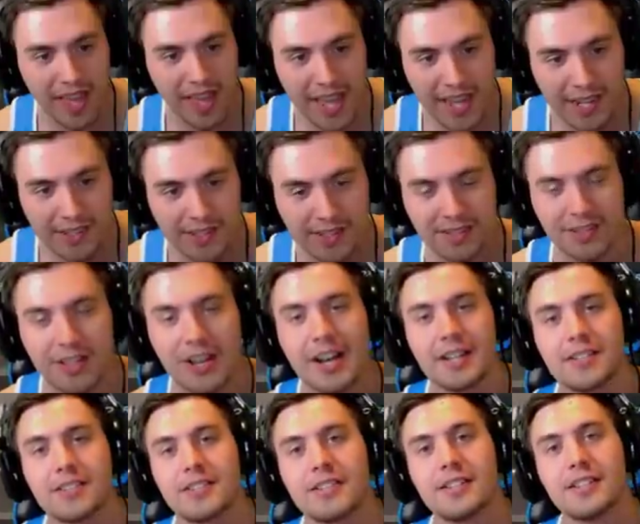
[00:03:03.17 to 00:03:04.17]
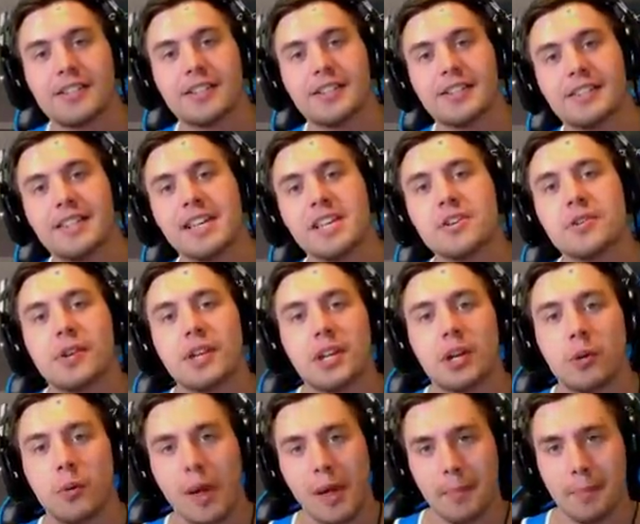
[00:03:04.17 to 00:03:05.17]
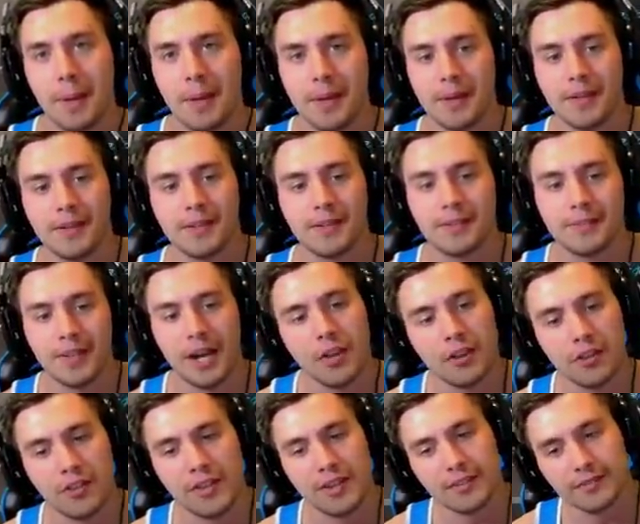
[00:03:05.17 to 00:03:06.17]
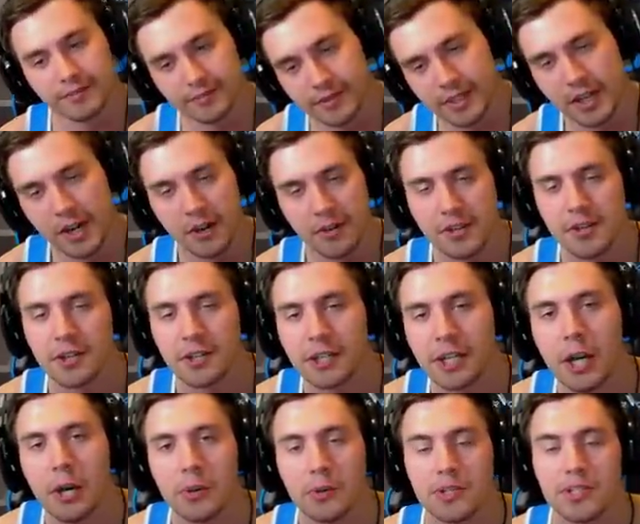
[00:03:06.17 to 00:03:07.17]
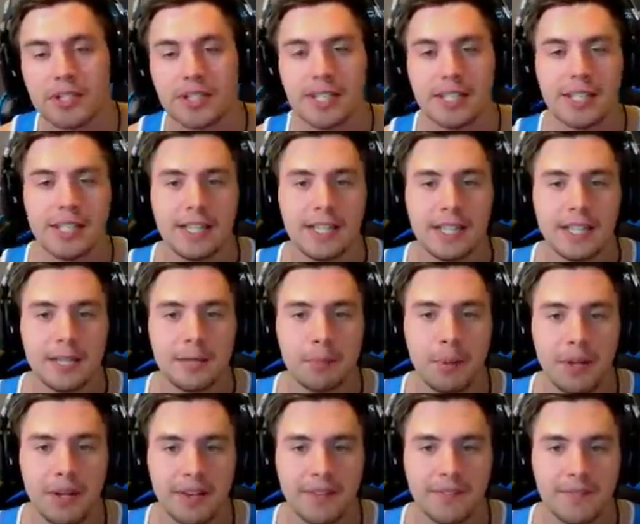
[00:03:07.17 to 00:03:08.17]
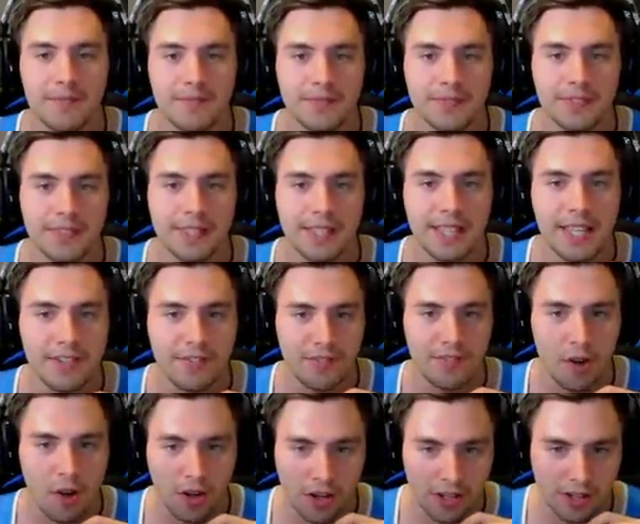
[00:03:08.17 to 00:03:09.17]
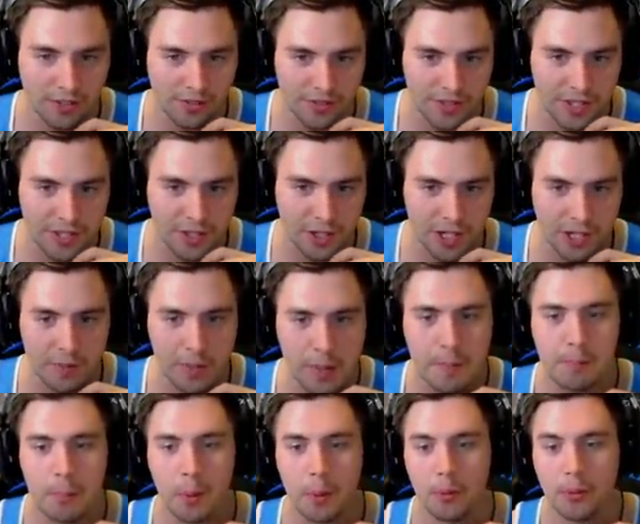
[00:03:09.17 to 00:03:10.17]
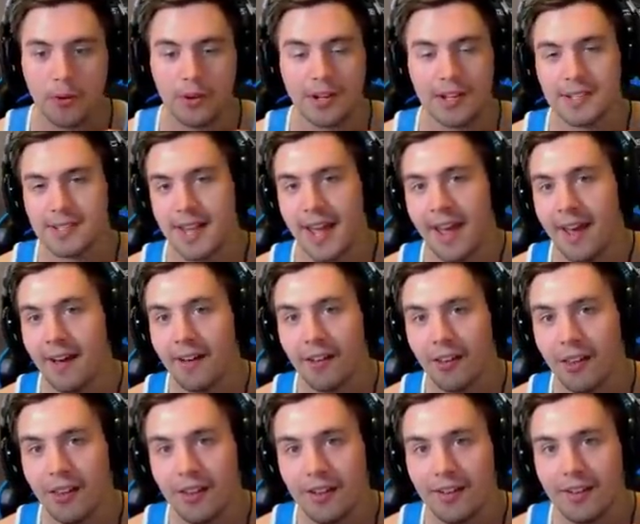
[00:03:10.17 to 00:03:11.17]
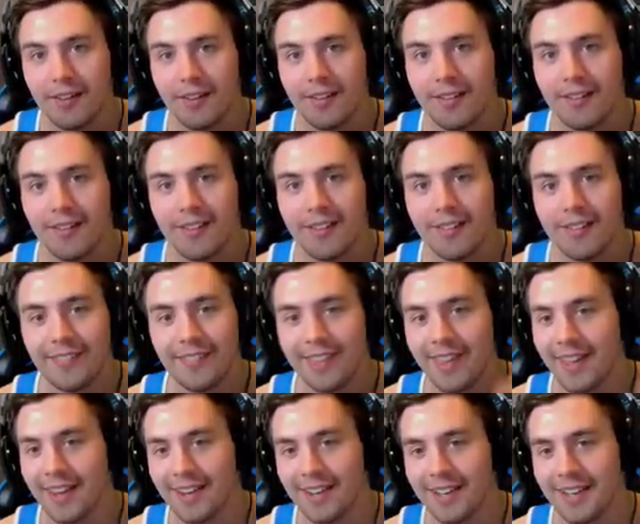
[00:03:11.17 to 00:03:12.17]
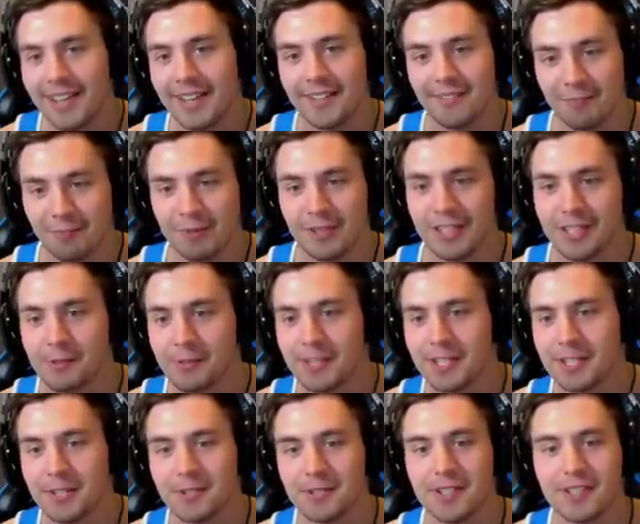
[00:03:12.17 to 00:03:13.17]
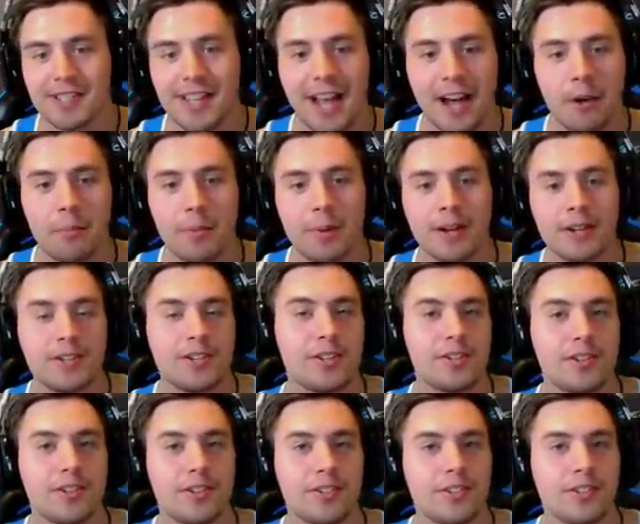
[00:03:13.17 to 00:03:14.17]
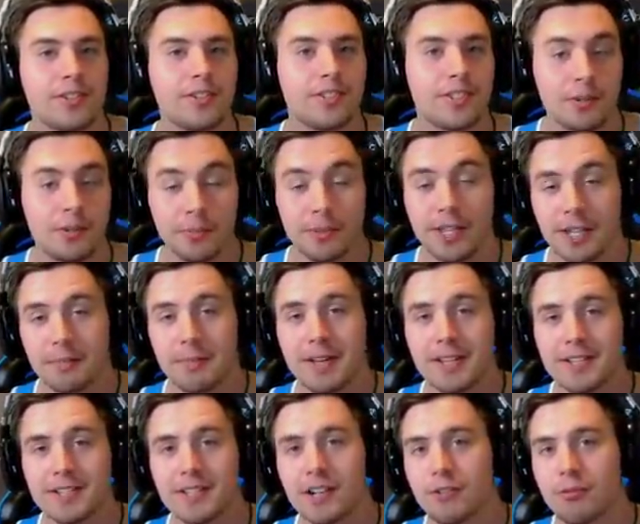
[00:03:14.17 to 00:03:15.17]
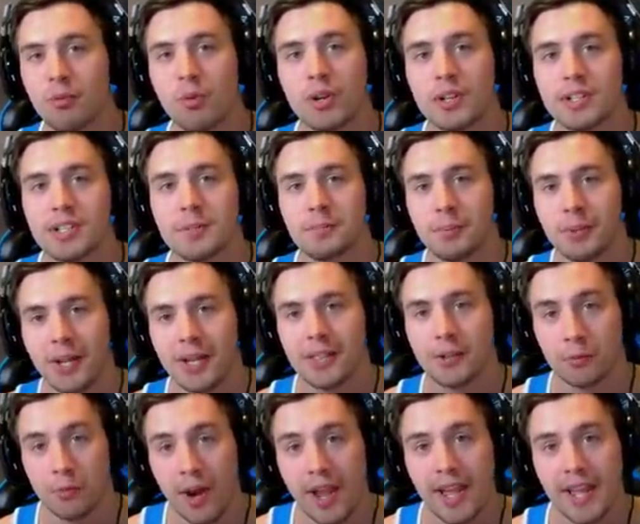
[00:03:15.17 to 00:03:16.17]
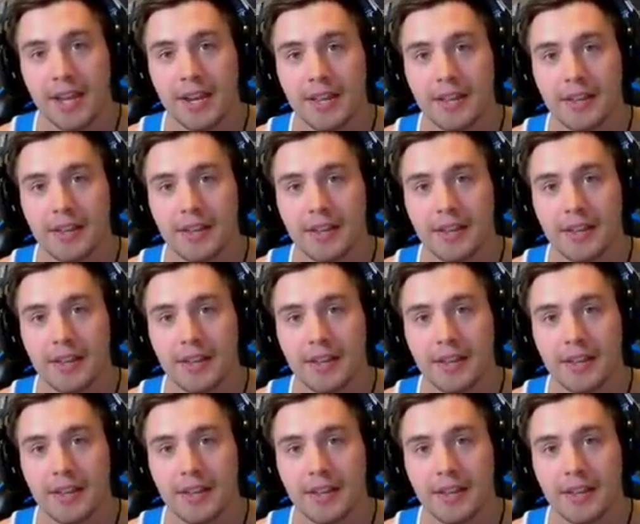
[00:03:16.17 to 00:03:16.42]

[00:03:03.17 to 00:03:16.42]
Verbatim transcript: eight slots that you can equip. Other than, you know, your ghost. But if all of these are going to be boring as hell, then it really reduces how much someone like myself wants to play the raid.